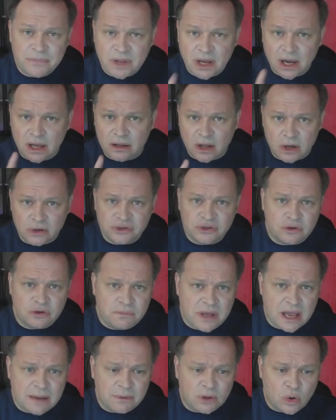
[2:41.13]
I'll also
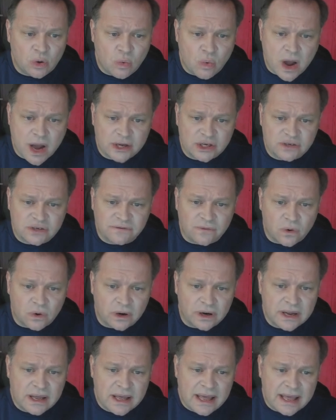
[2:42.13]
be able to watch
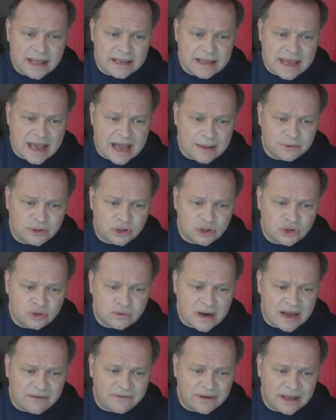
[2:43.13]
for and capture
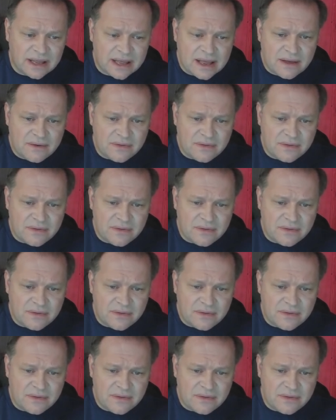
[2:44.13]
traffic